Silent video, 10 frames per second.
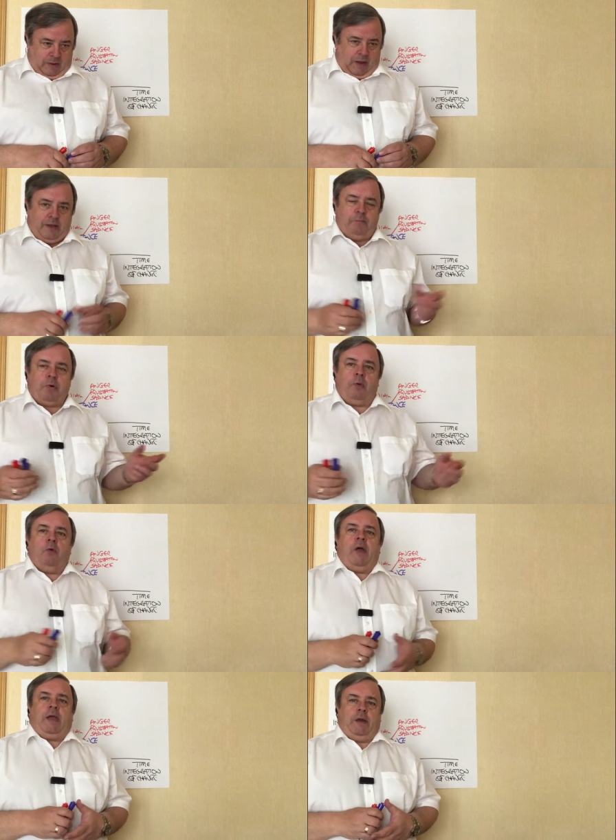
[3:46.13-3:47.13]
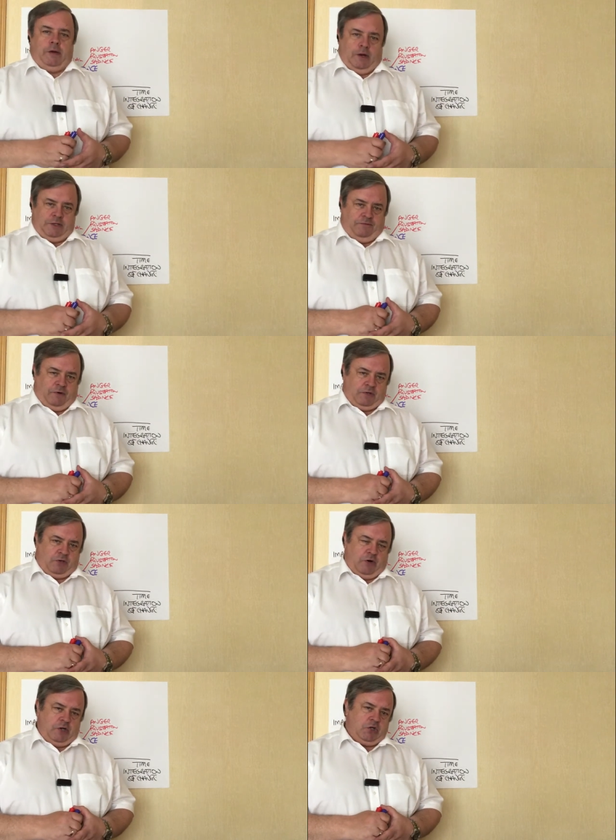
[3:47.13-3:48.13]
I can probably recognize
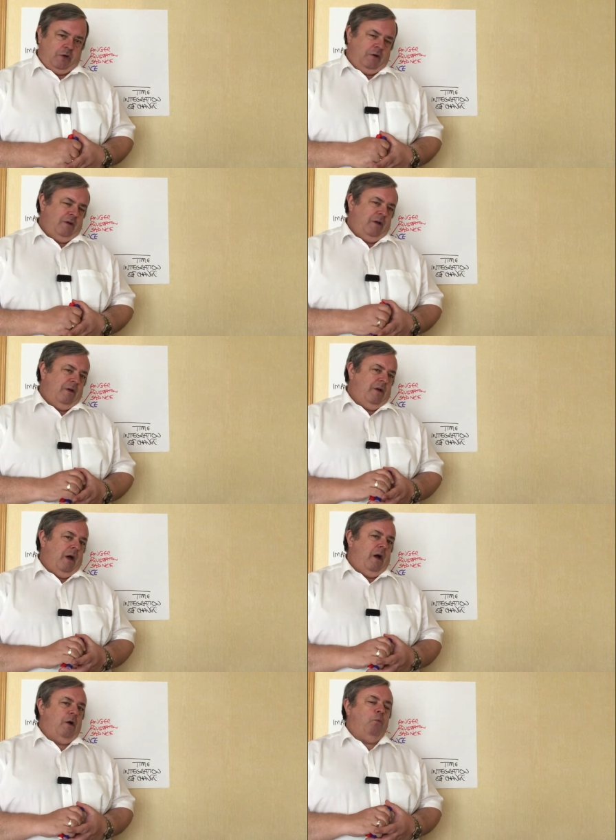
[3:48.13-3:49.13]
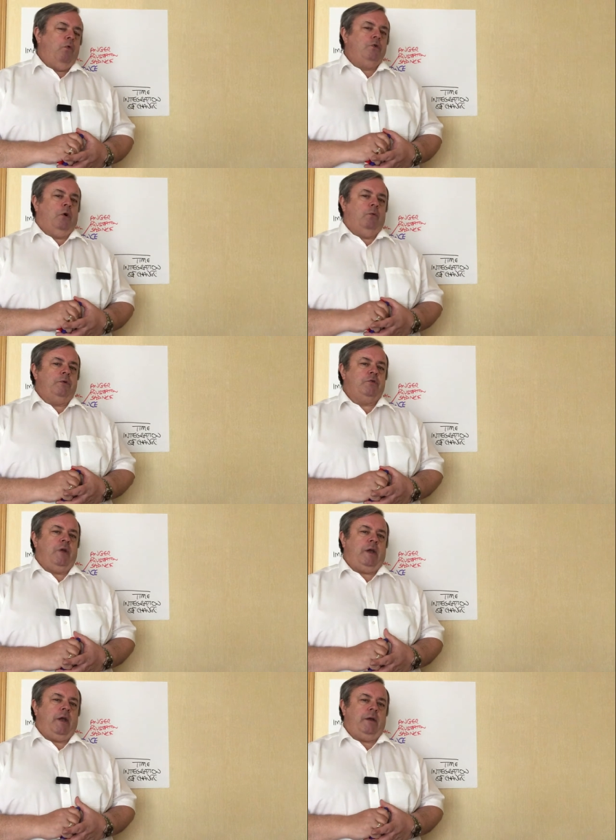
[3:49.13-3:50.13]
frustration. I won't always
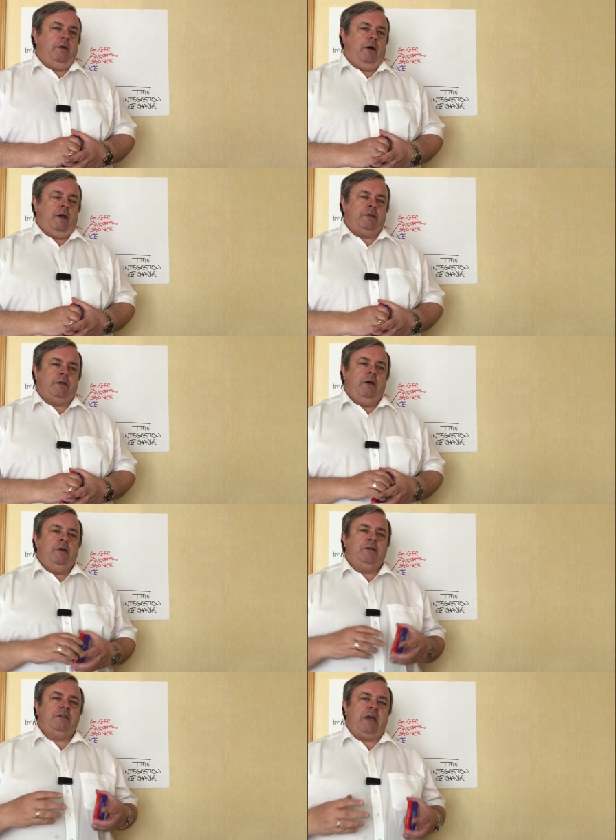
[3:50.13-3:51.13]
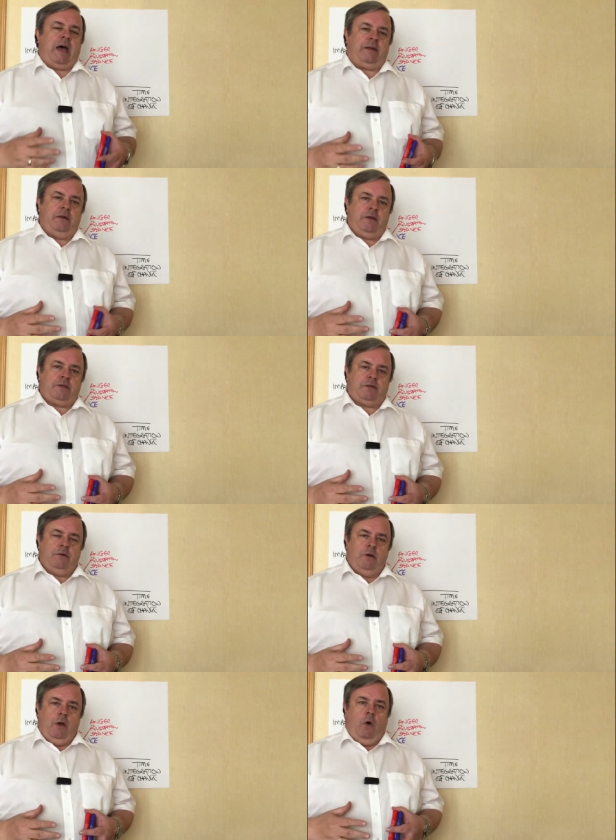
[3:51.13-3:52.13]
recognize sadness
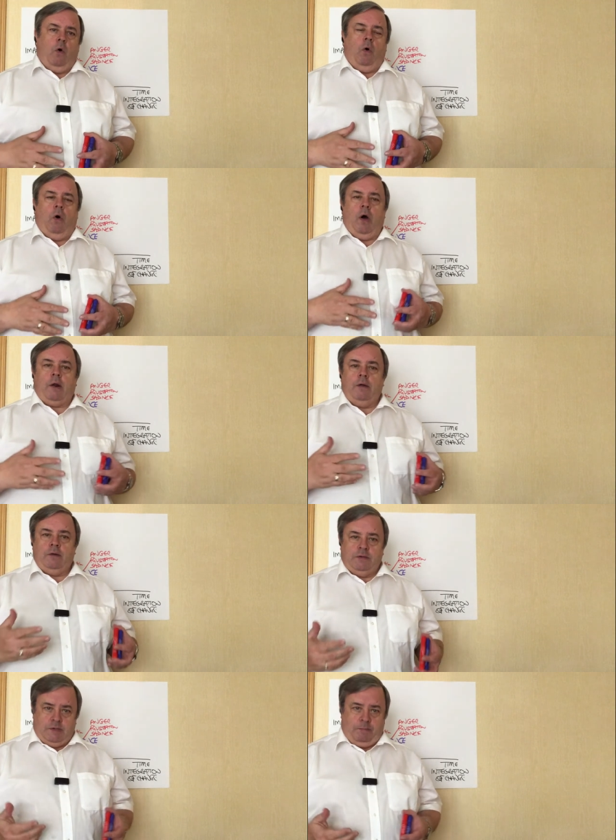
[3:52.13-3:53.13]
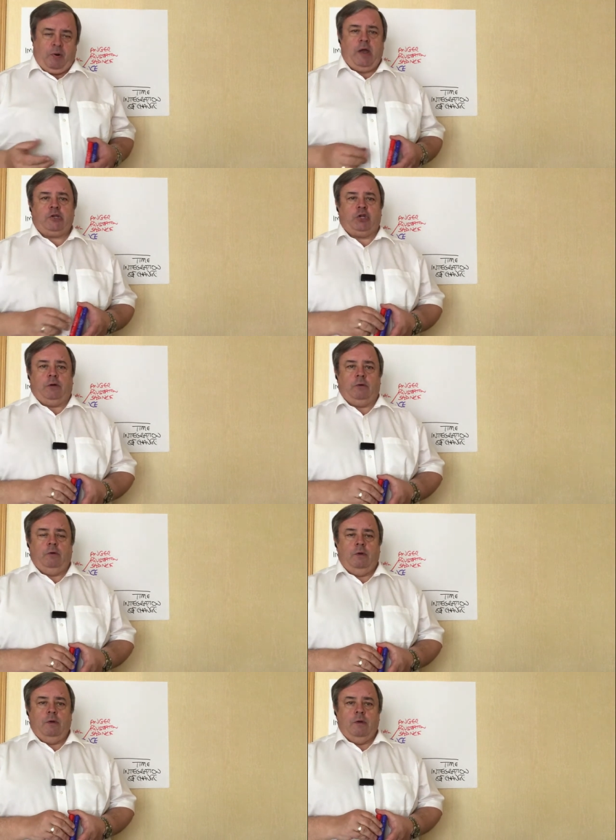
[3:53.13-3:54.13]
or depression
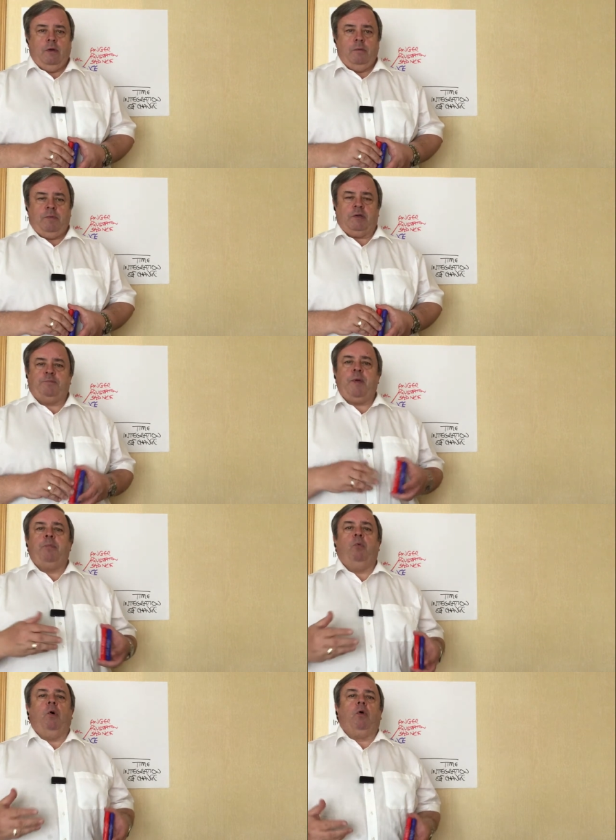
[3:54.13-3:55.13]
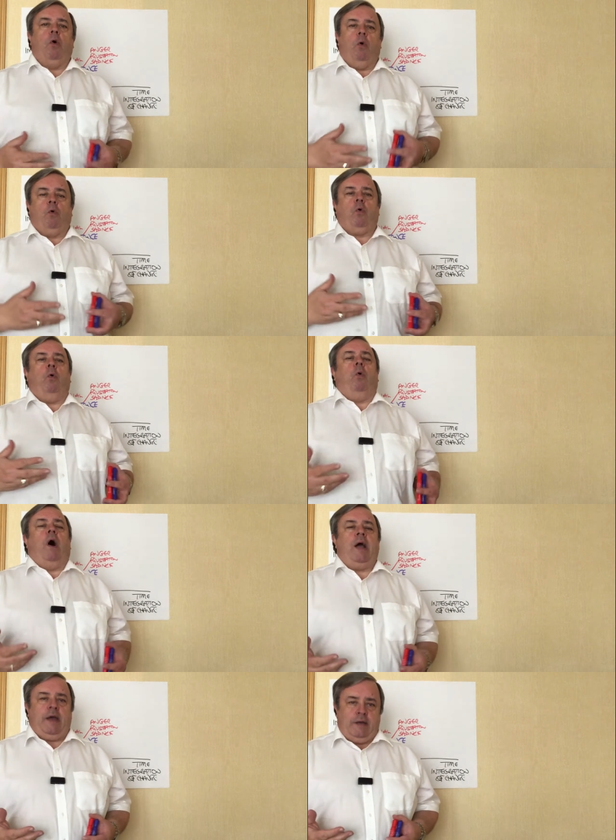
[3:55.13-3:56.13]
because people will go
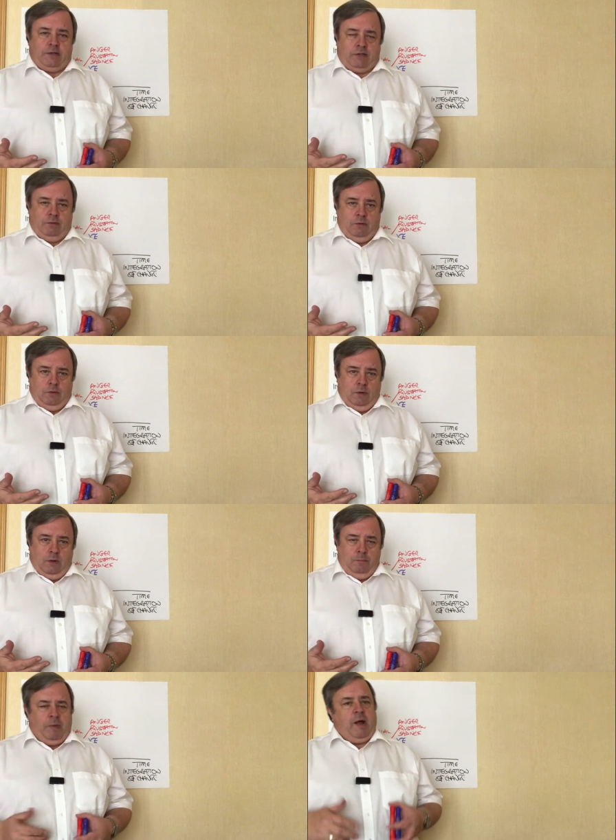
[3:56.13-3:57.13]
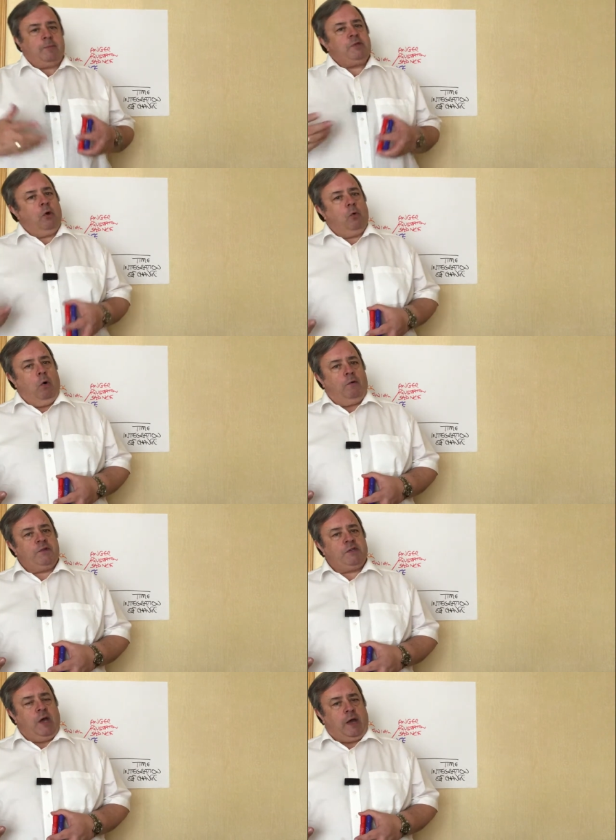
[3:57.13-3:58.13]
quiet, perhaps they'll go off
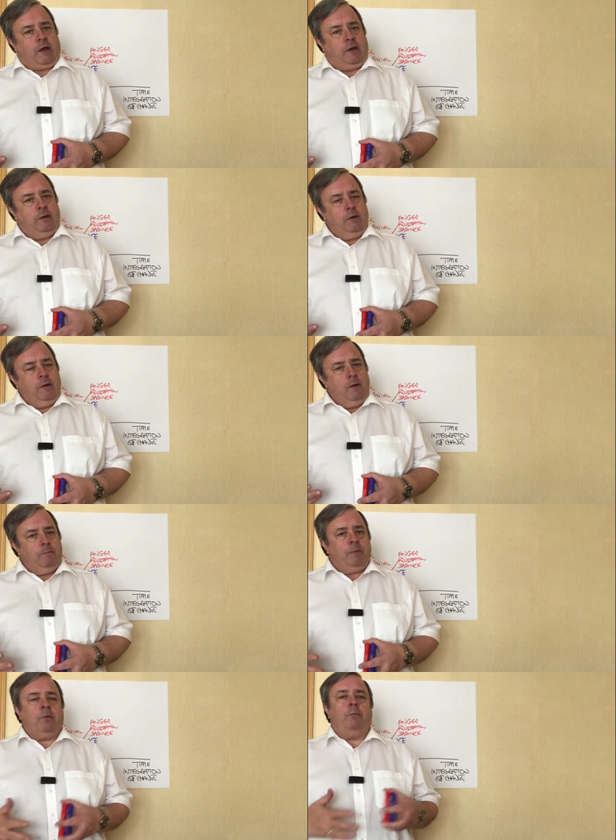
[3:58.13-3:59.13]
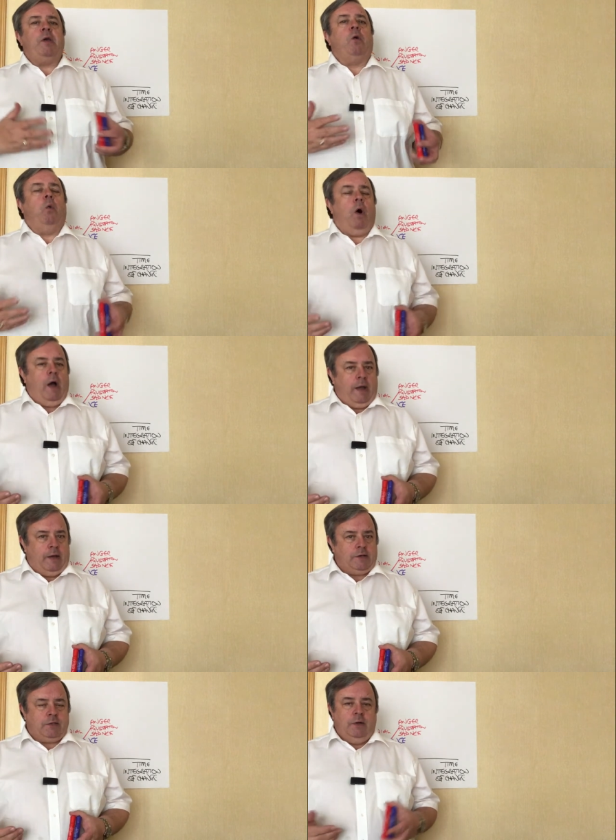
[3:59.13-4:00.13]
sick, but they'll be
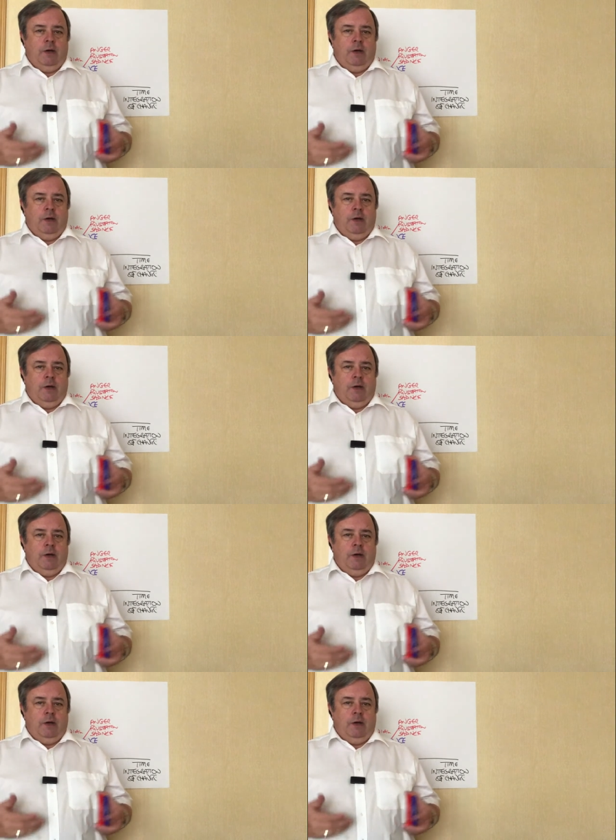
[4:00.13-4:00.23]
quiet